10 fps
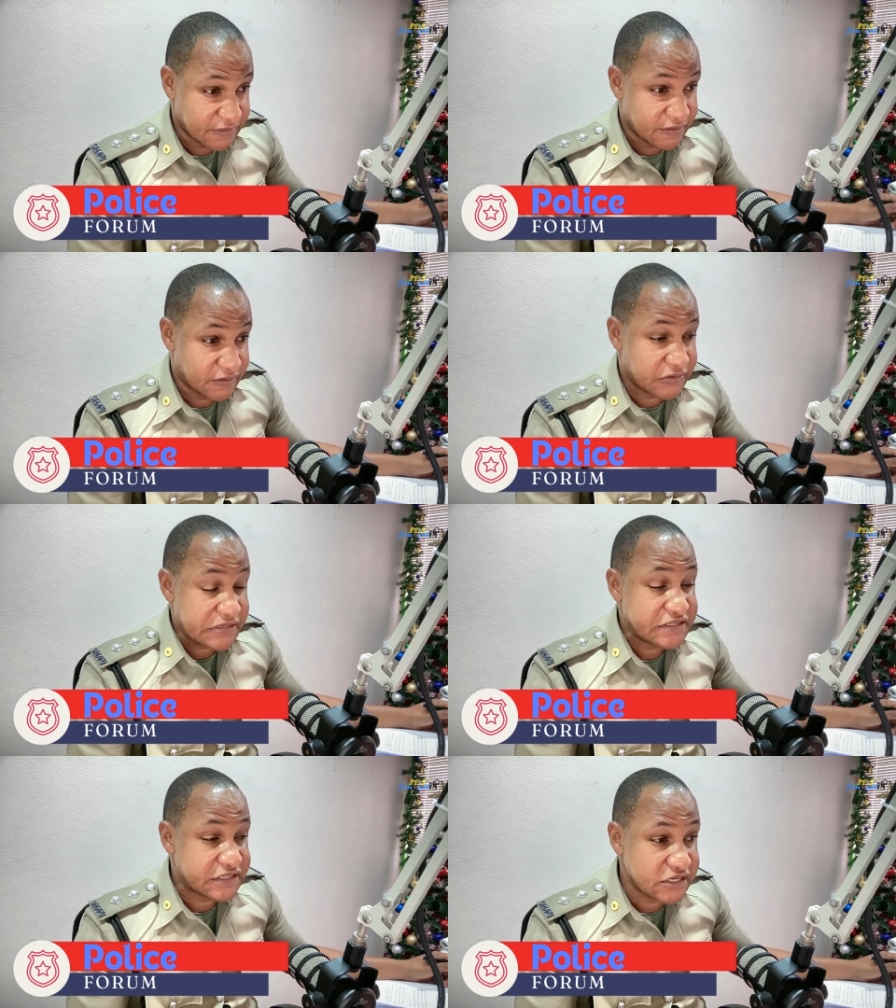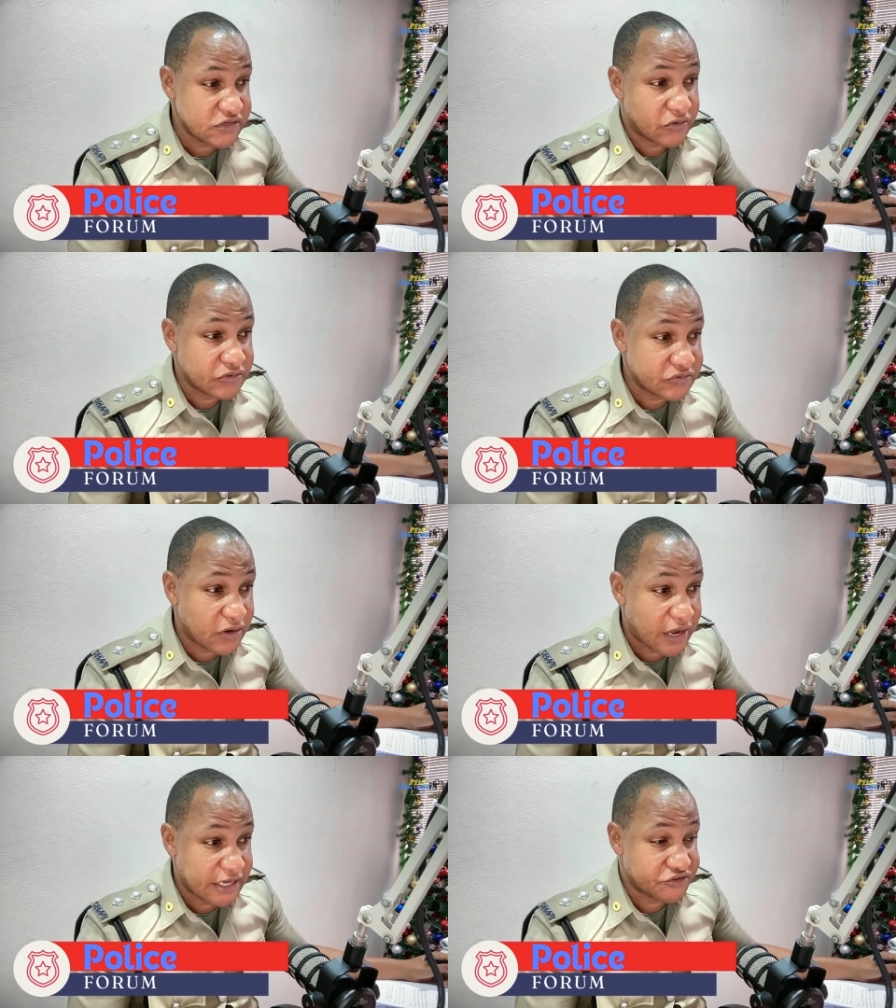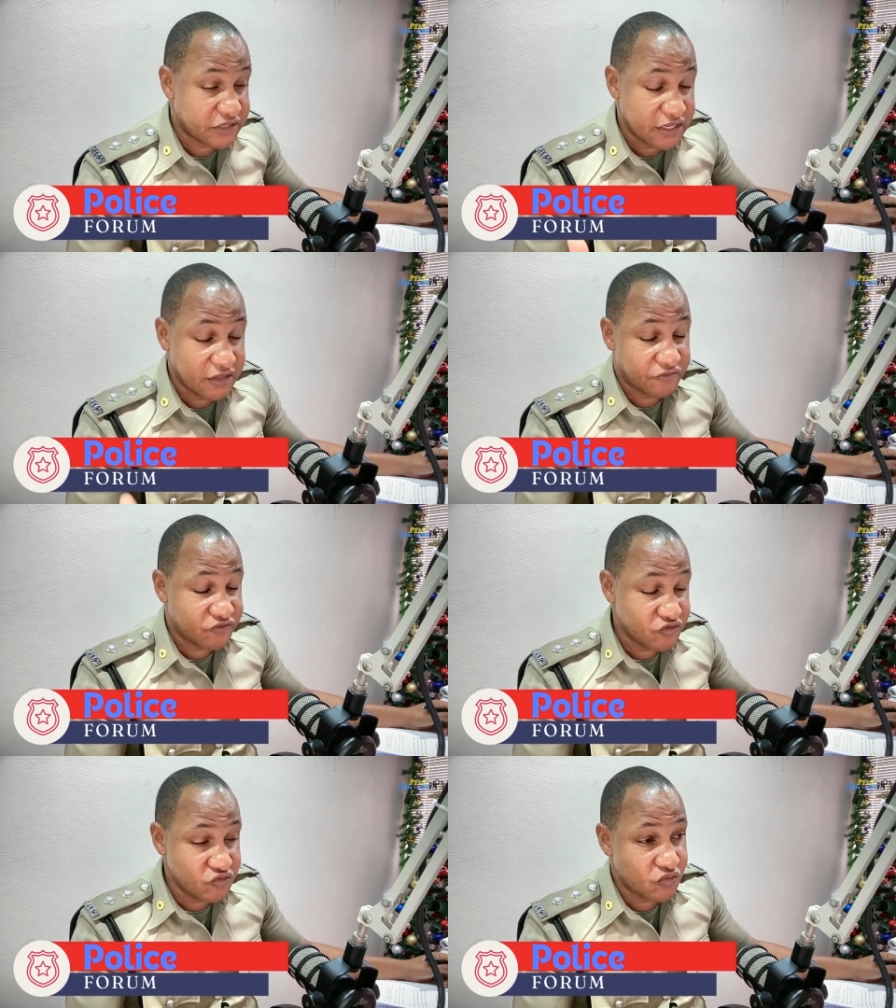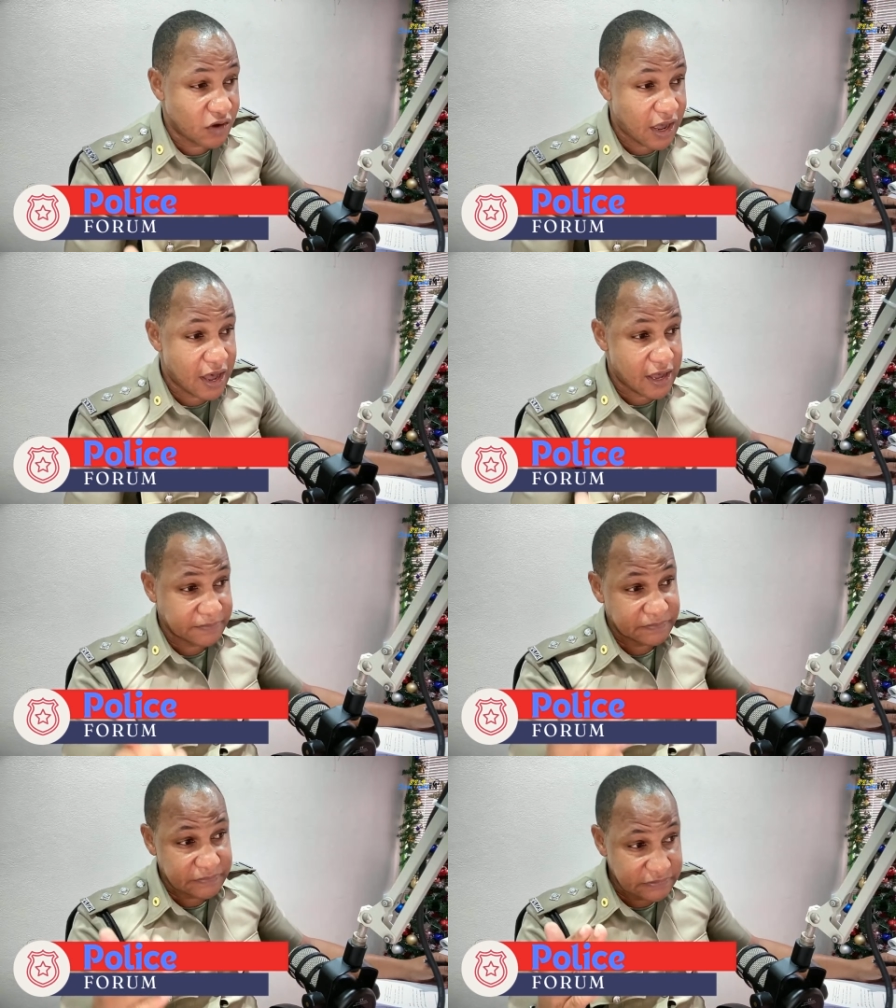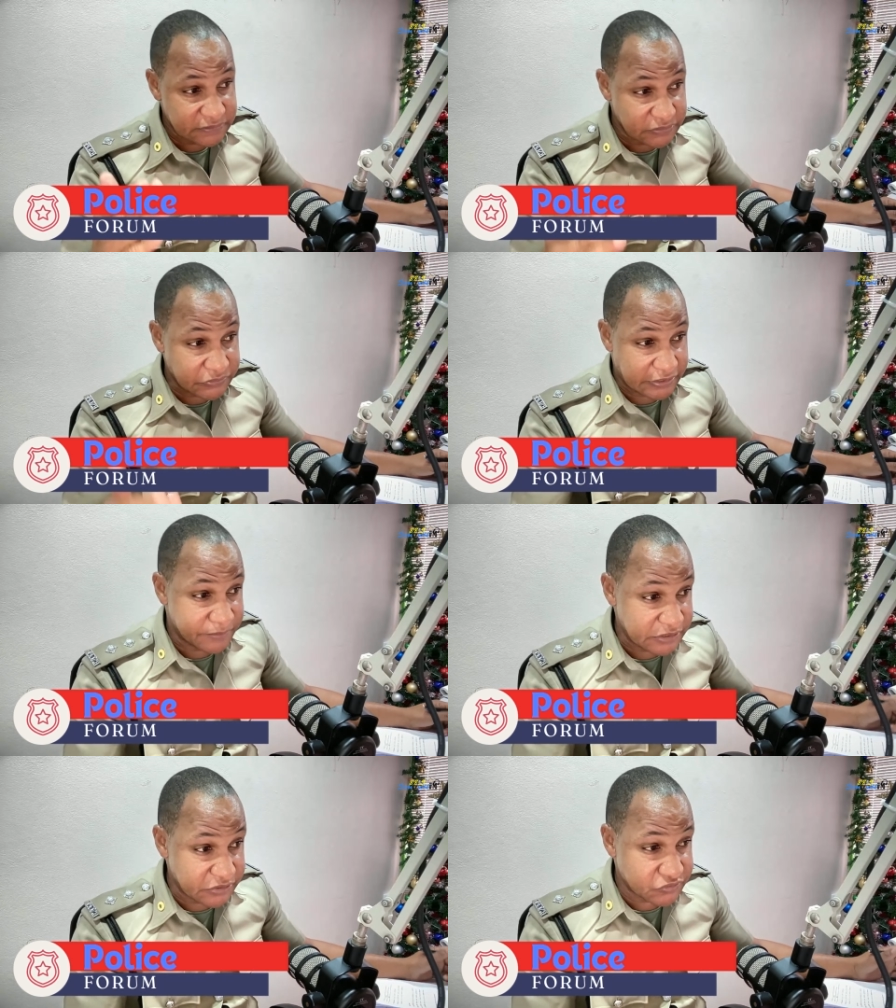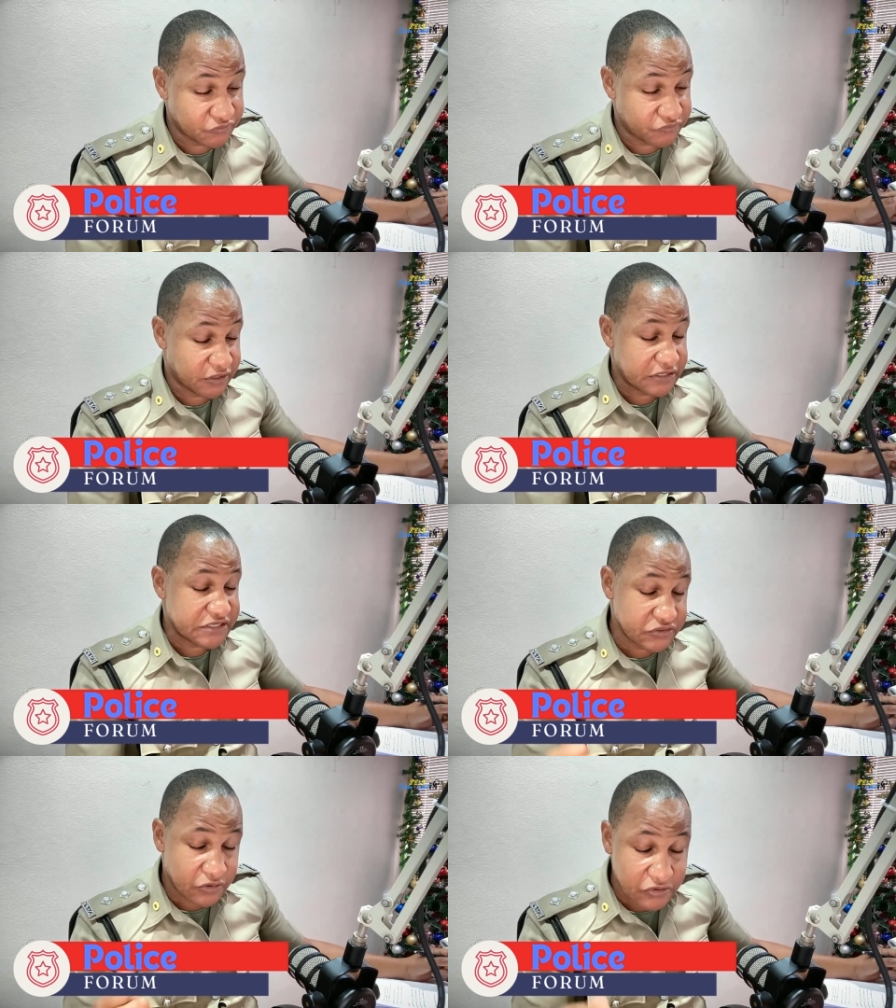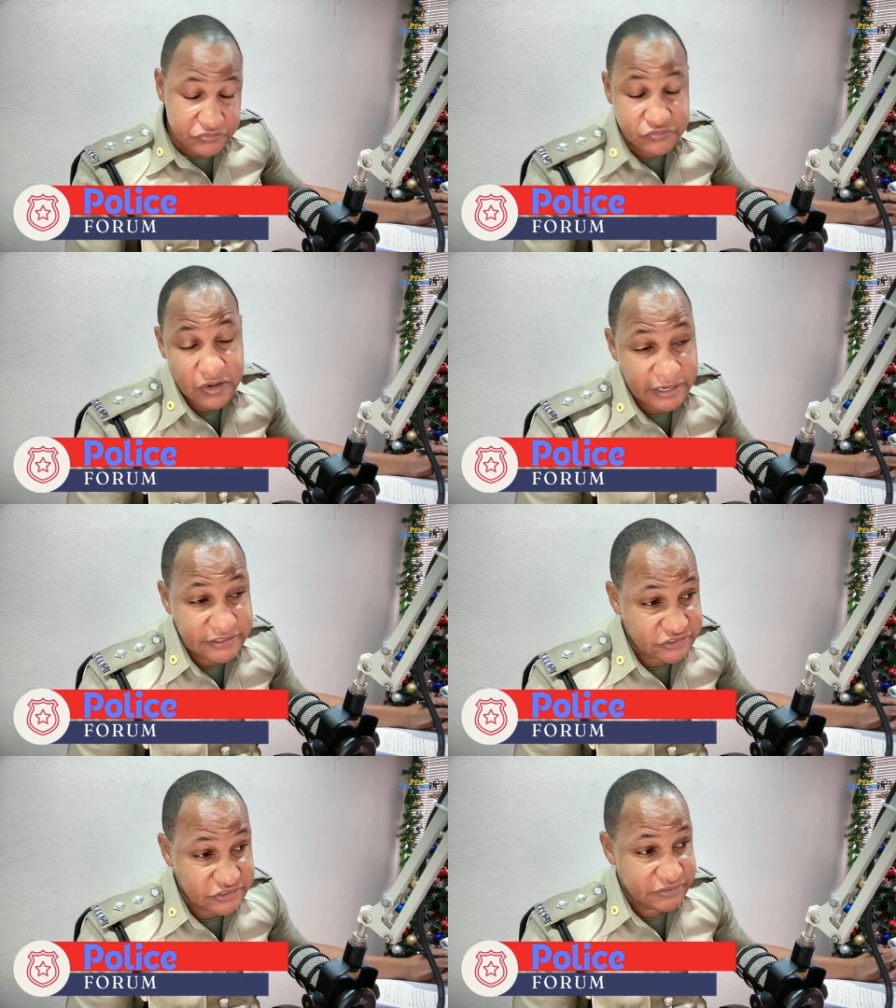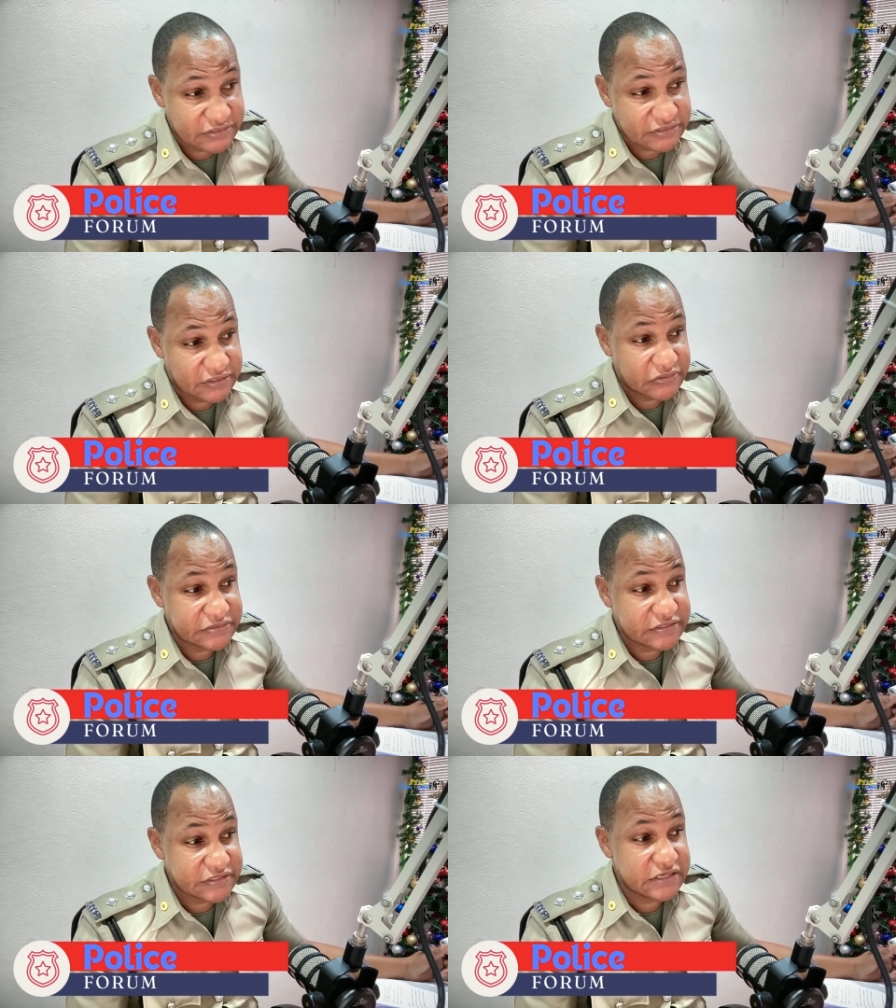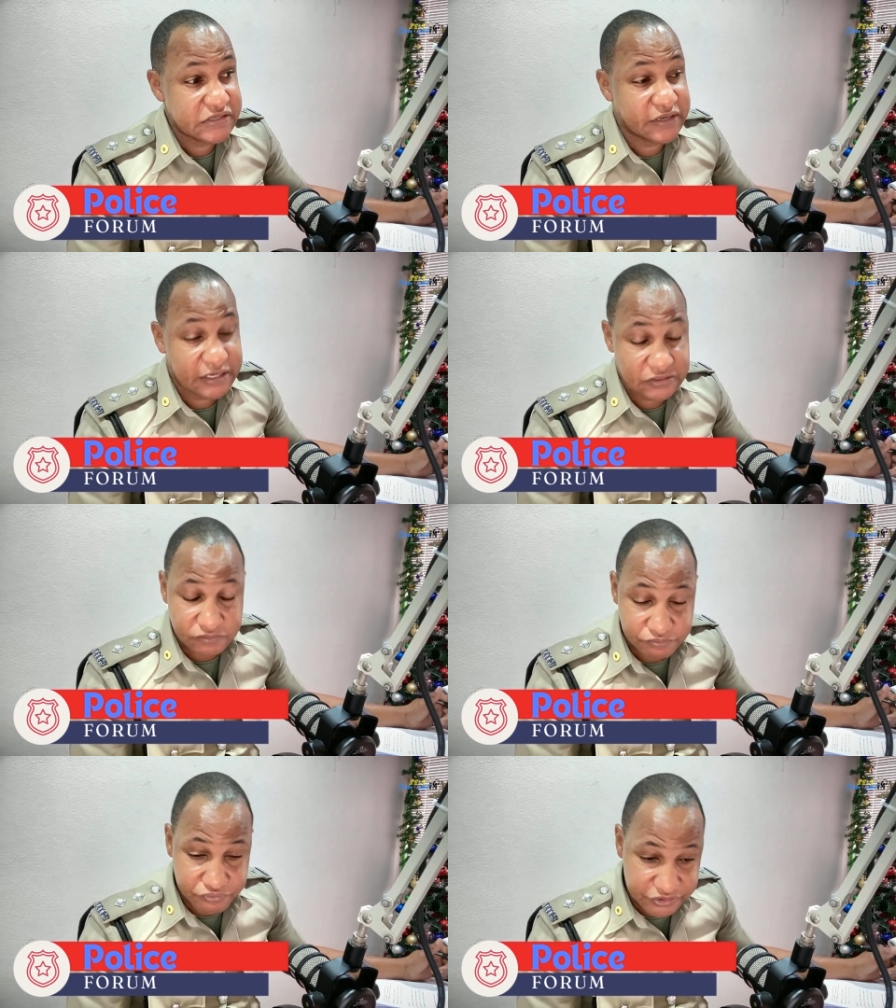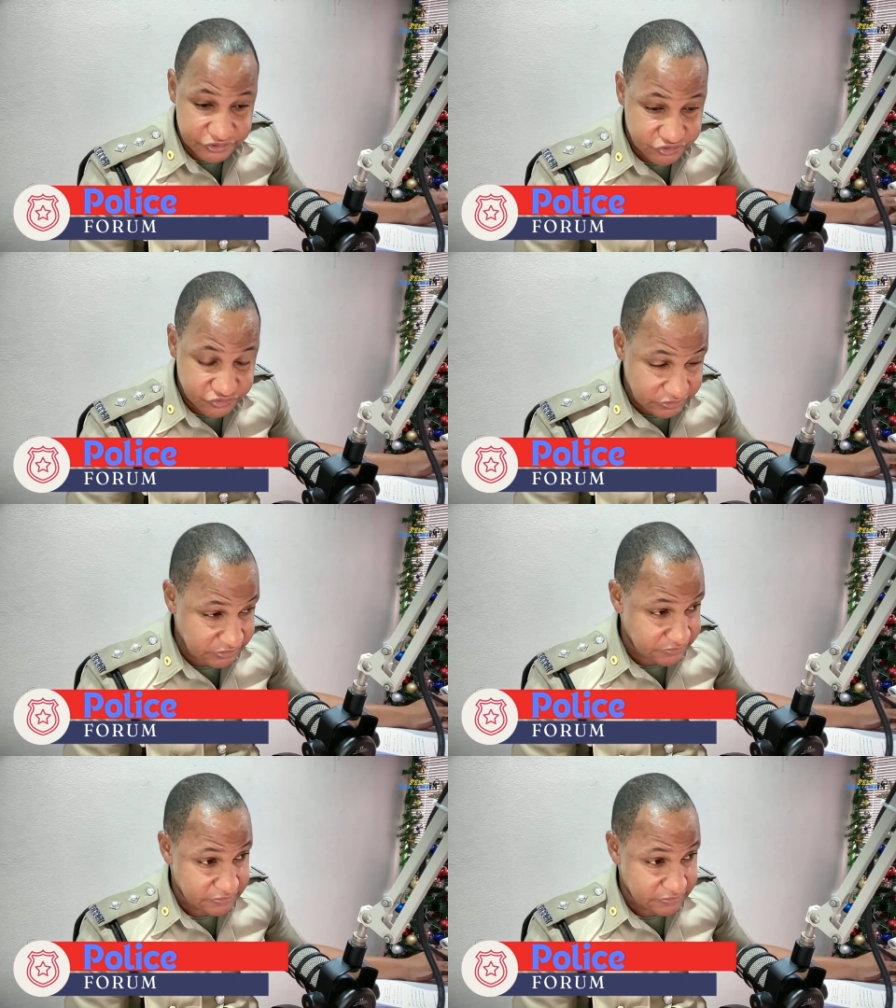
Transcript: continue onto High Street if you are coming to Suffolk. Continue onto High Street until you get to Bridge Street.